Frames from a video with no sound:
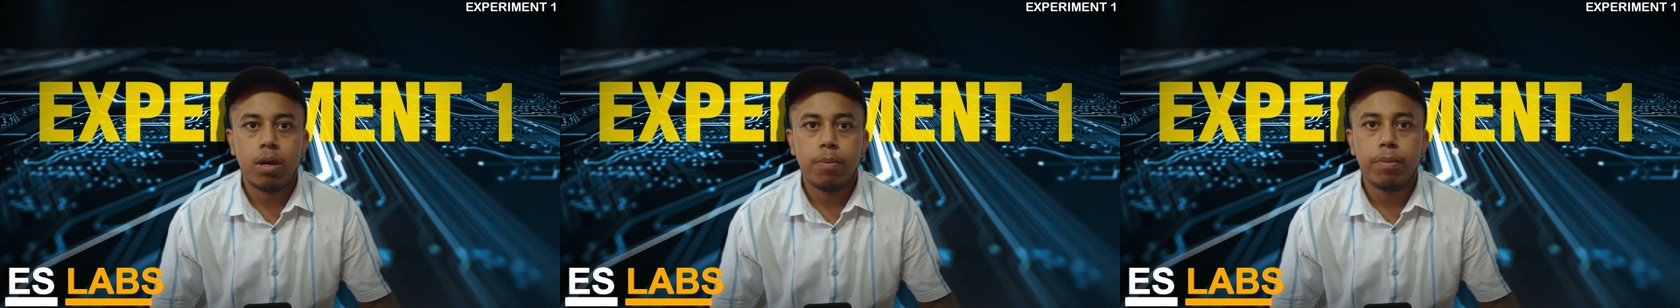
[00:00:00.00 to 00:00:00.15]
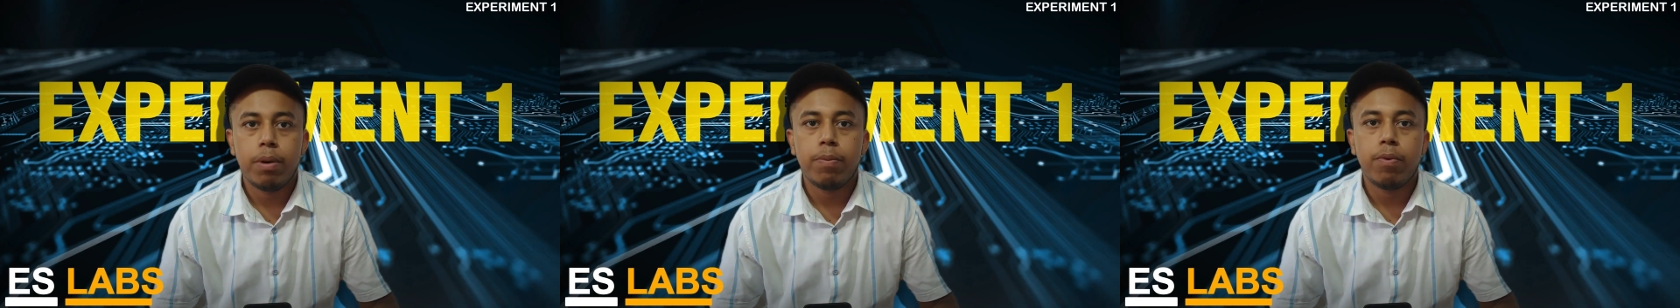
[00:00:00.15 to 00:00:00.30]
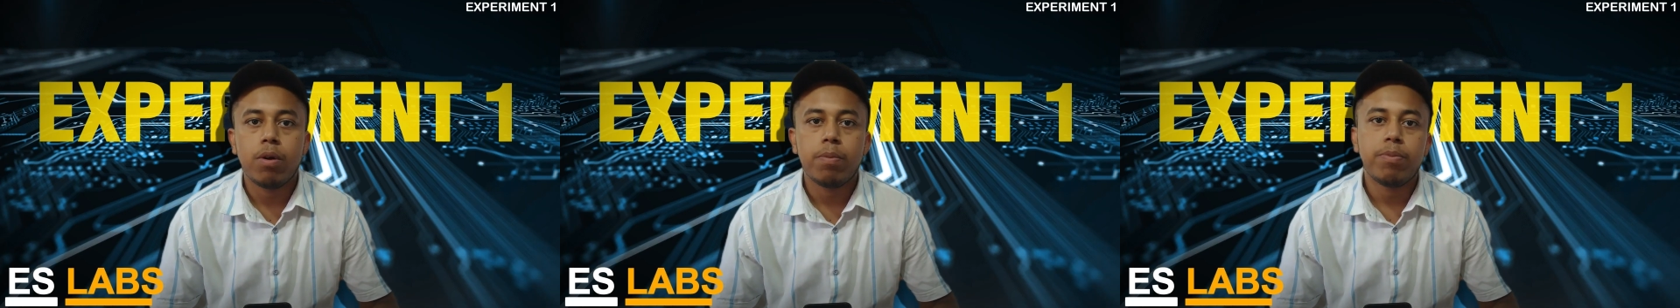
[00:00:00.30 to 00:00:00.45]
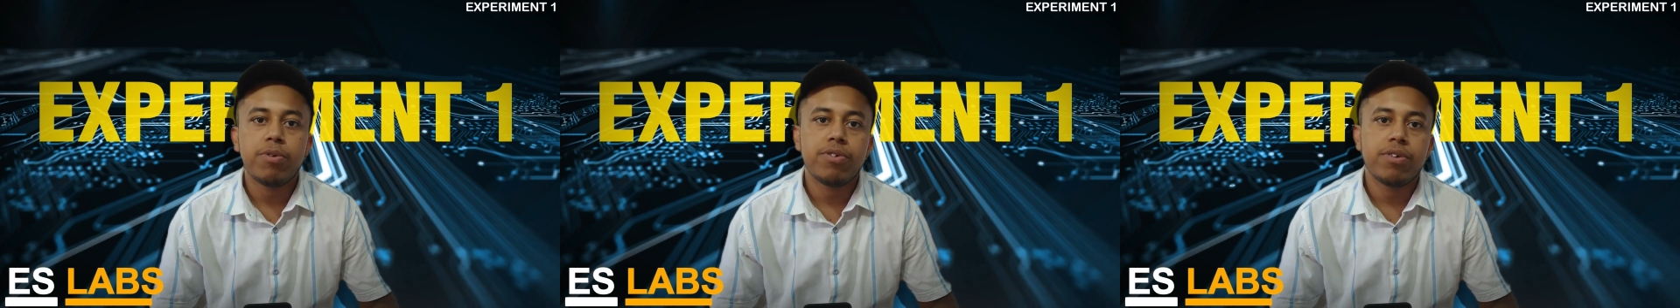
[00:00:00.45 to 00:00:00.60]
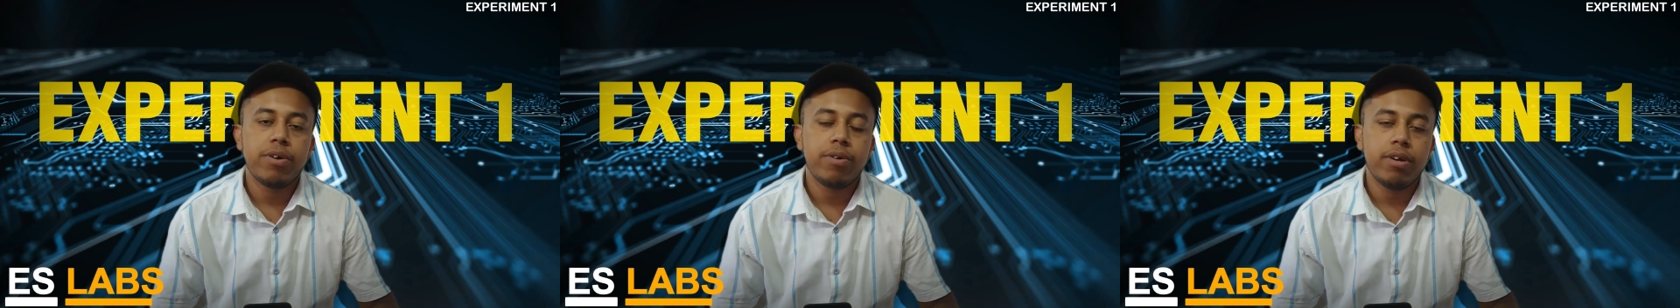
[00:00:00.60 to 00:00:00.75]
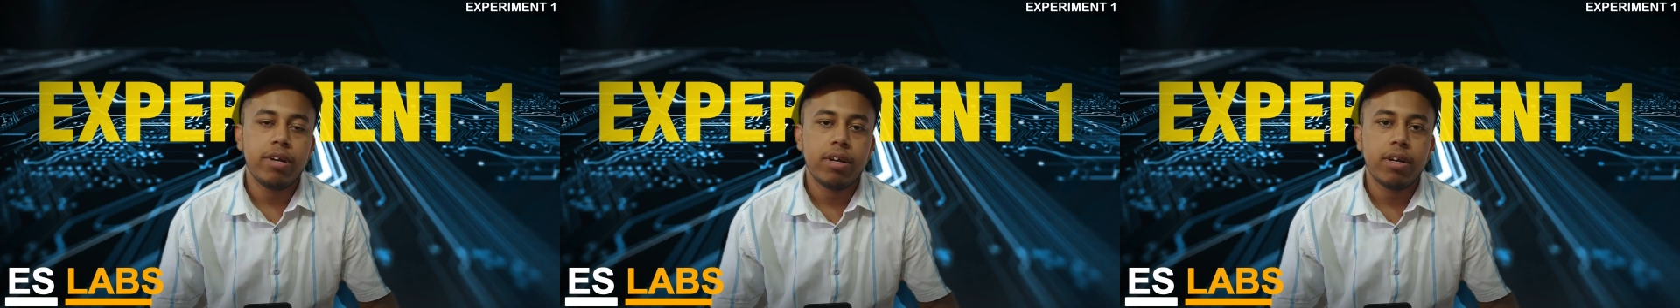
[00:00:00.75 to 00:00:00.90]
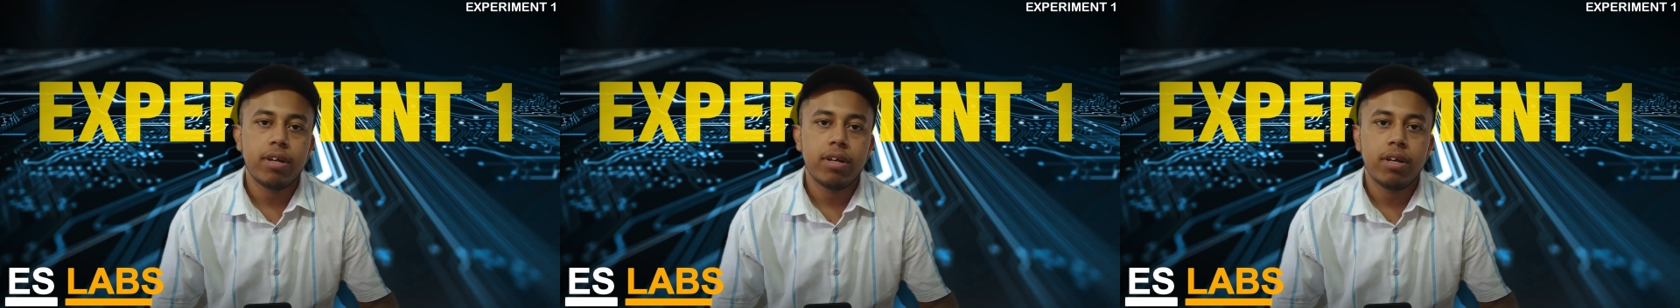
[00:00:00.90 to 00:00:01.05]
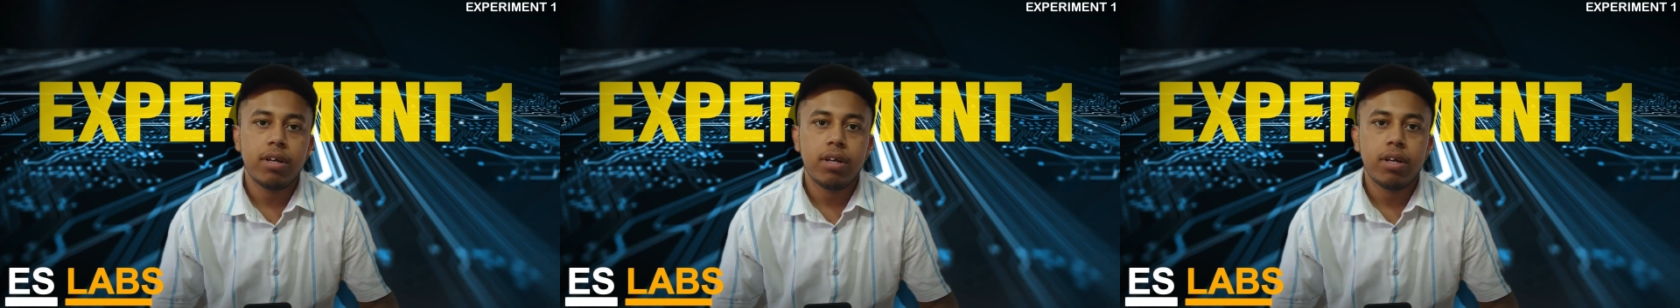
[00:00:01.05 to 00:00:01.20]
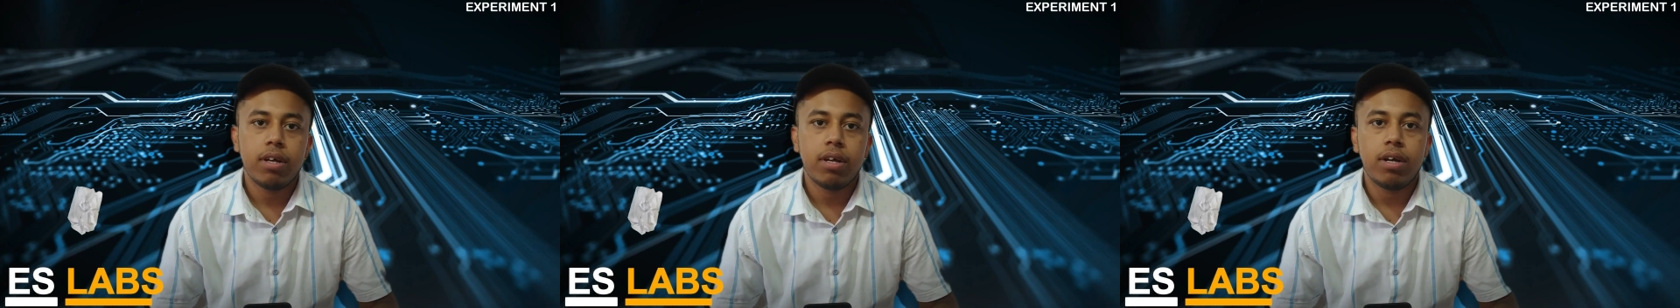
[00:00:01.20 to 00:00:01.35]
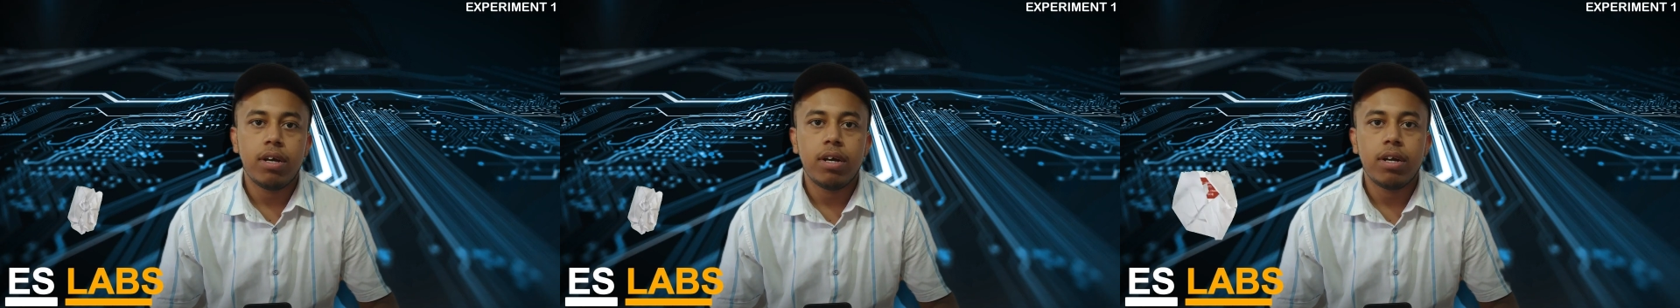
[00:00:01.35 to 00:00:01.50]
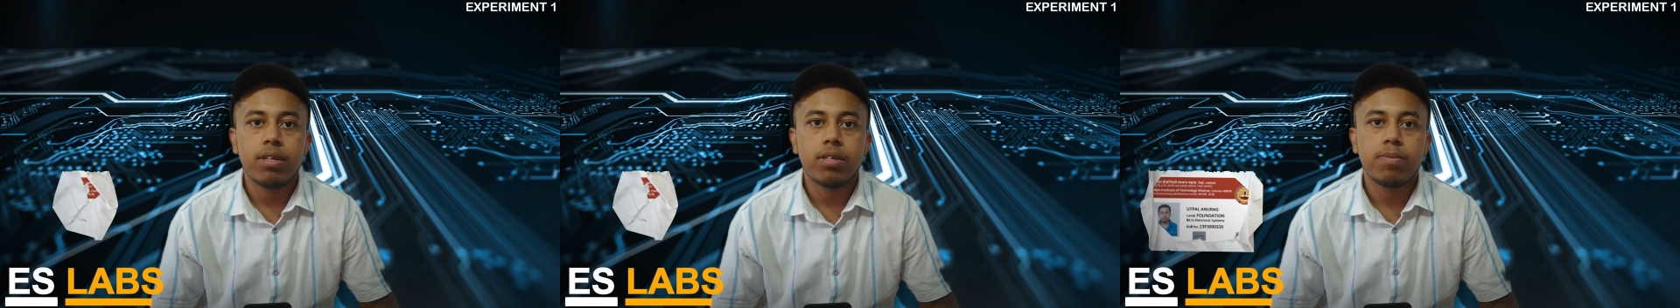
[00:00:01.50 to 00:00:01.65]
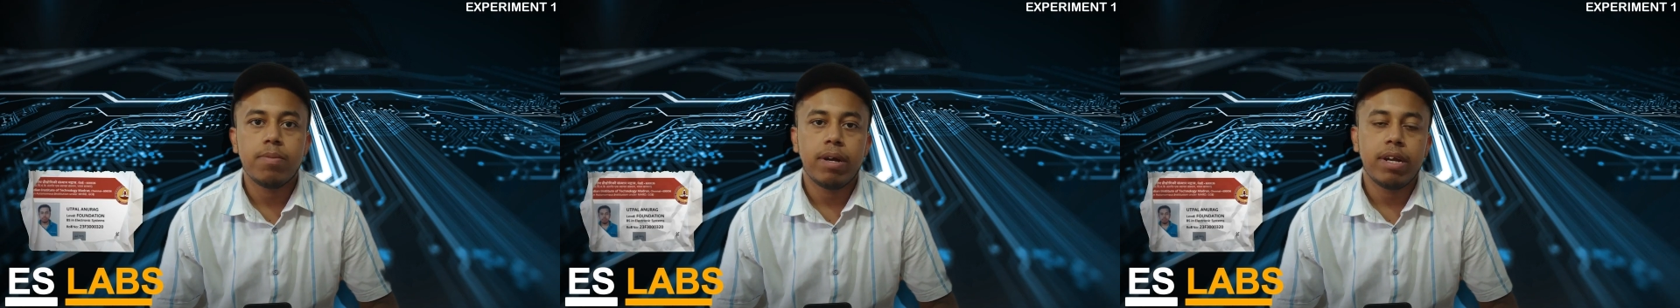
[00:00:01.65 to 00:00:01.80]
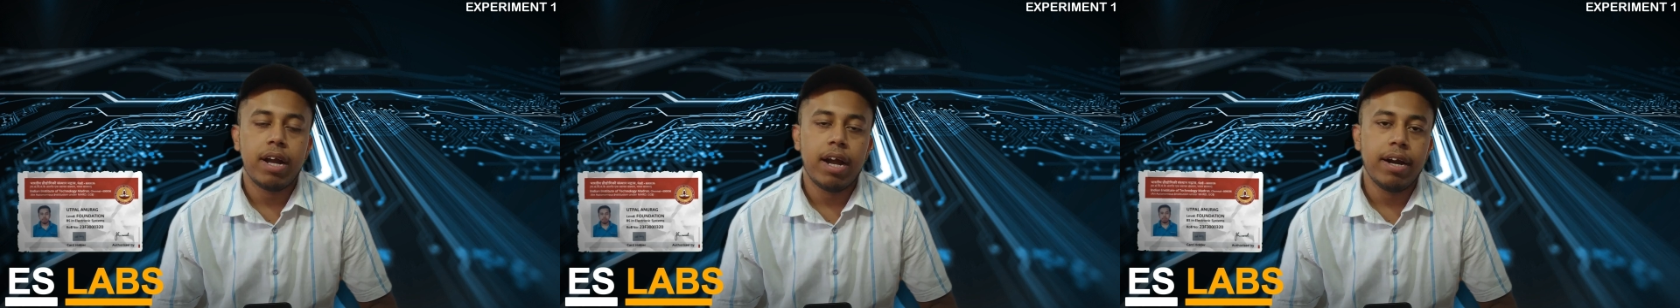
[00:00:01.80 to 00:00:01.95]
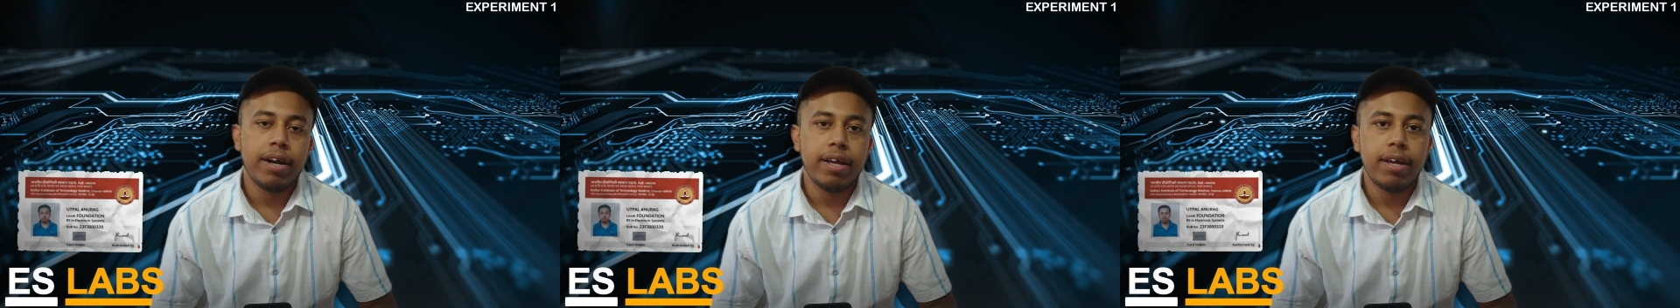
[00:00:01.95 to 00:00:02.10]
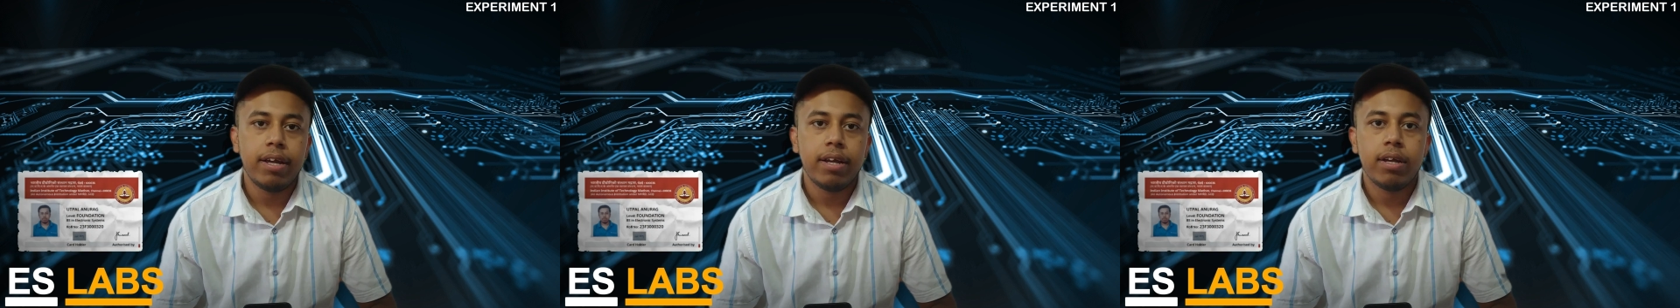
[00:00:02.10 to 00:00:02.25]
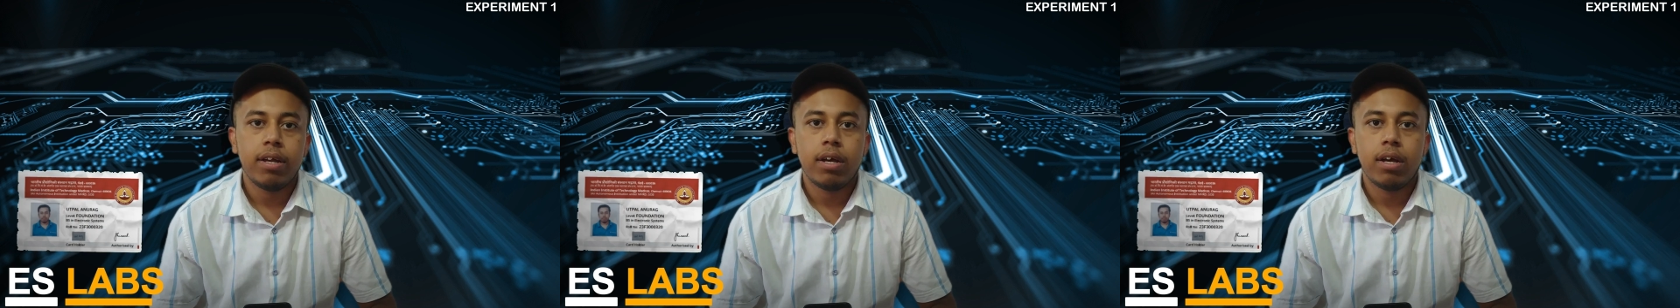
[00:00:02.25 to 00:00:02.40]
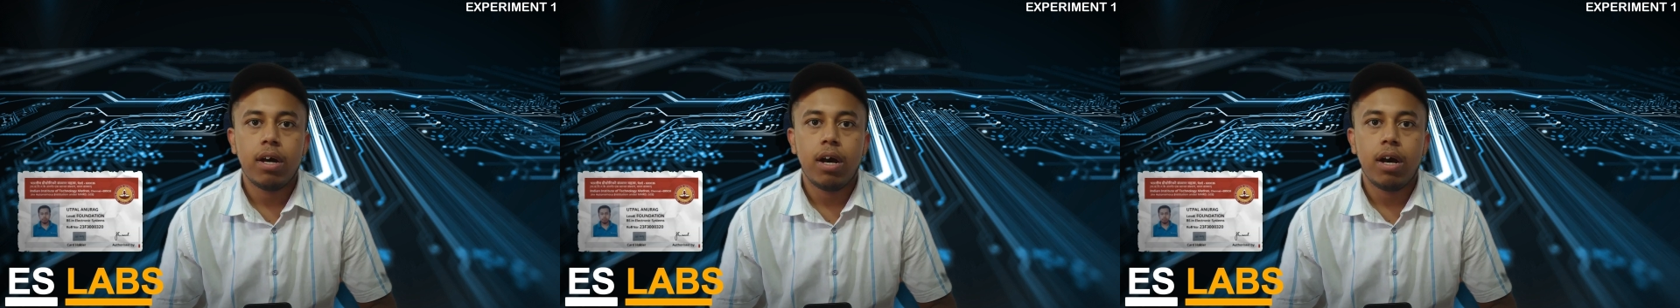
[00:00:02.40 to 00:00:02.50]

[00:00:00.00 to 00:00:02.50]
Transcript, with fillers: Before proceeding, it is my ID.